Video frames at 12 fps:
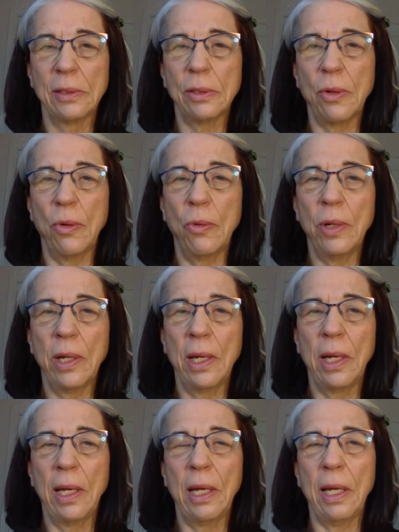So,
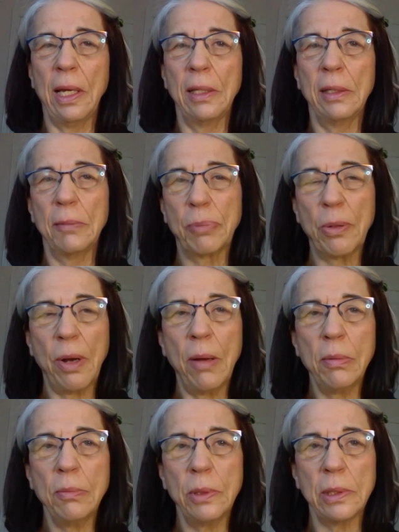and the
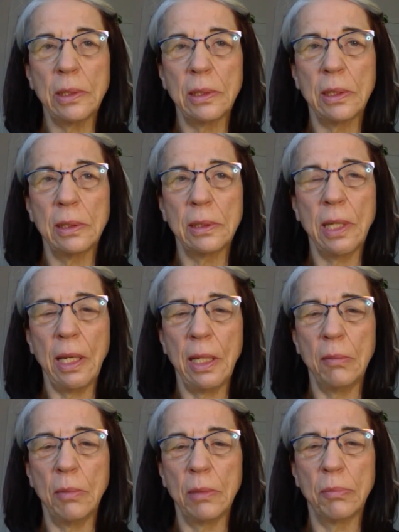problem with
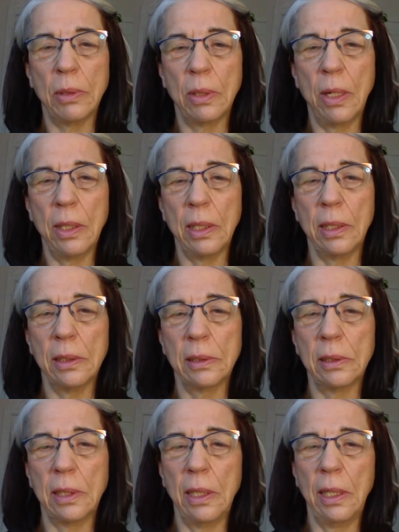shame and belonging
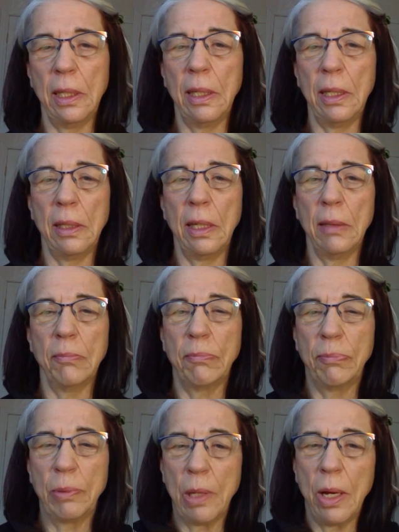is it
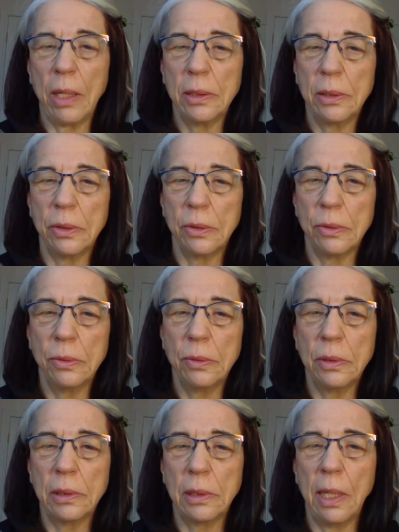blocks
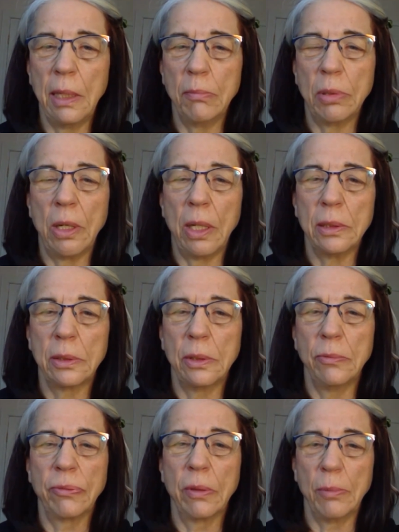you. Shame blocks you
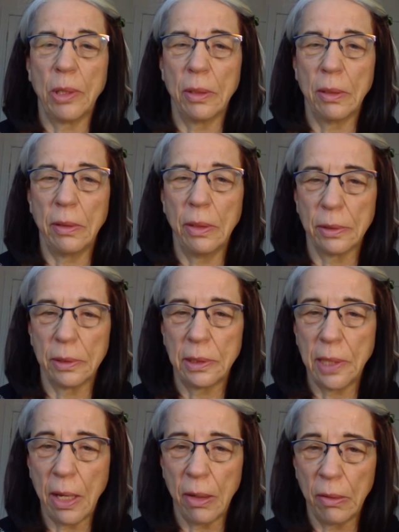from
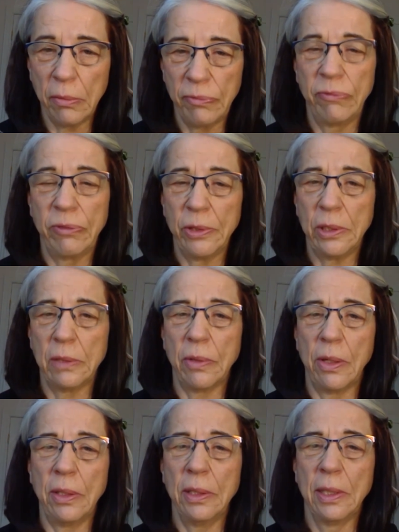yourself, first of
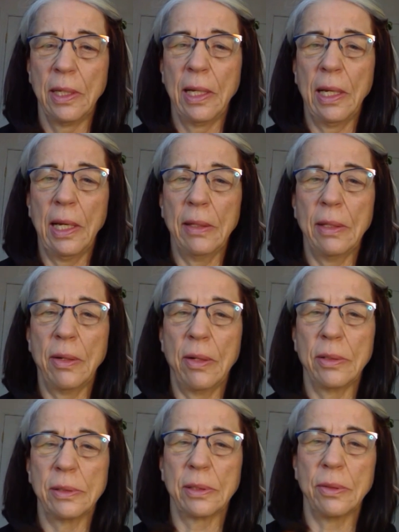all, and then
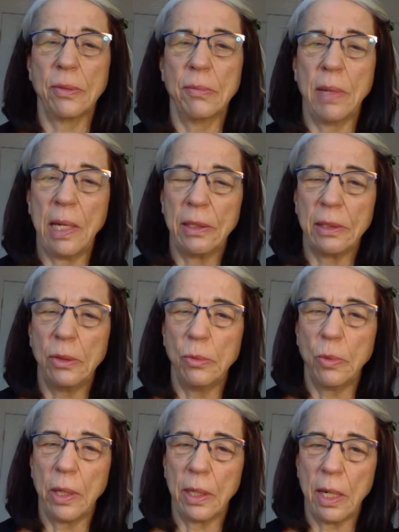also makes you
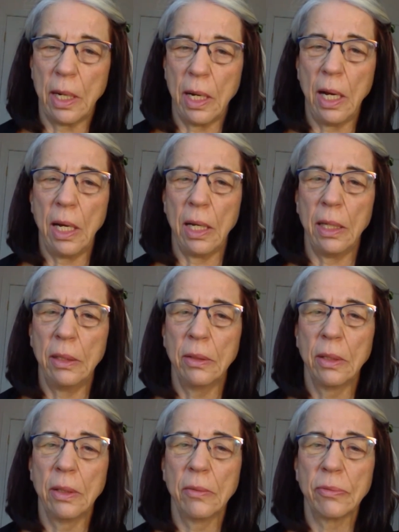want to hide
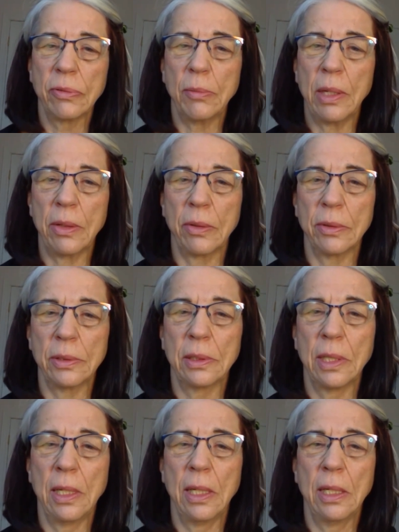from others.
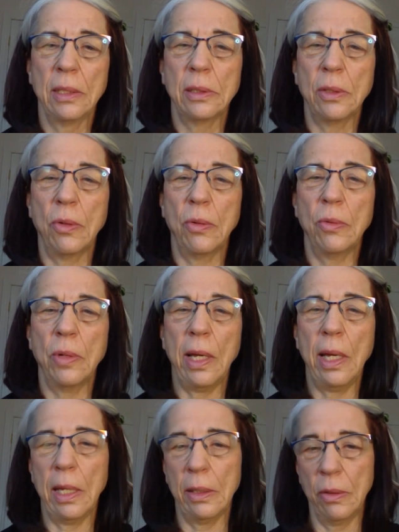So,
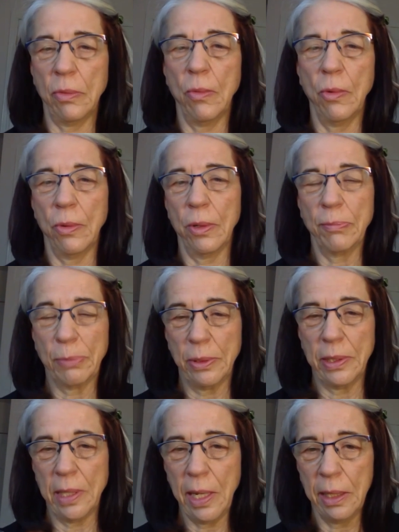and or
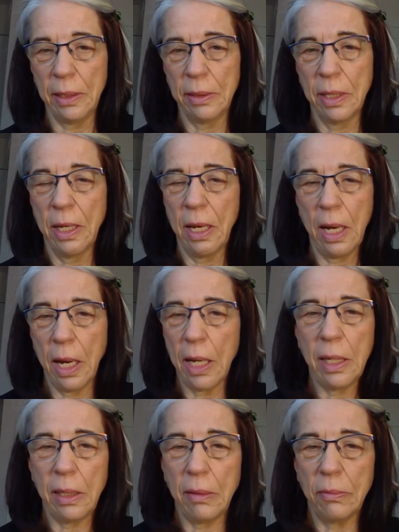pretend.
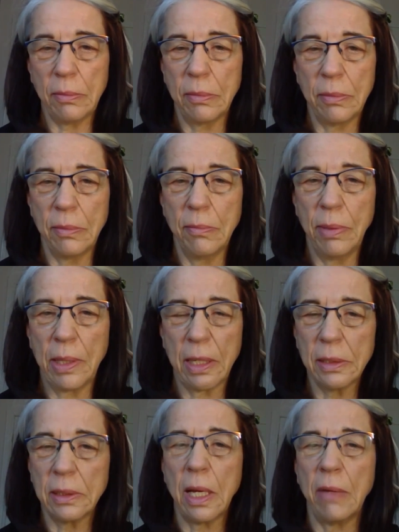I,
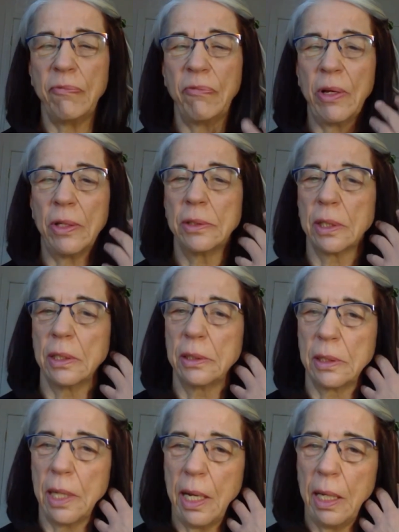because I felt
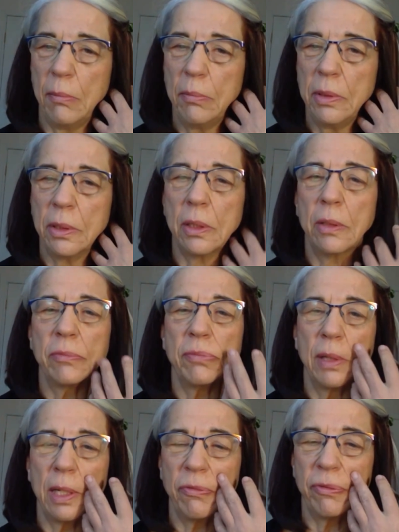ashamed of
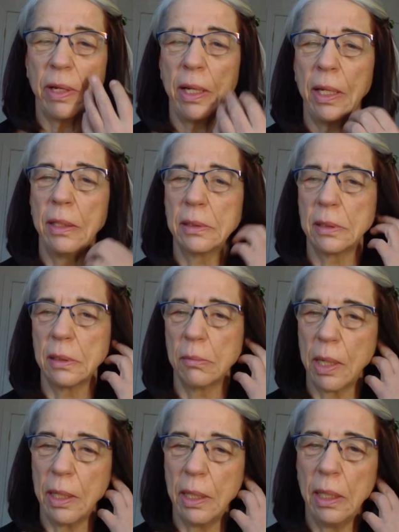my face and
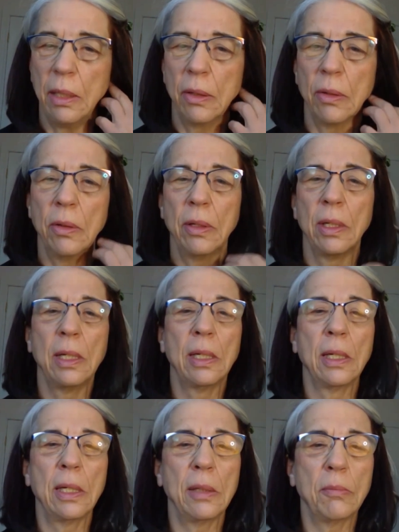my ear
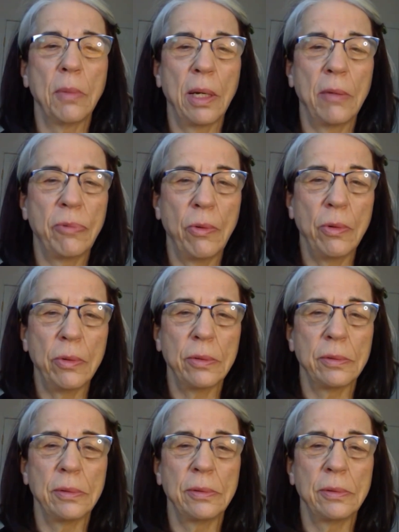and my vocal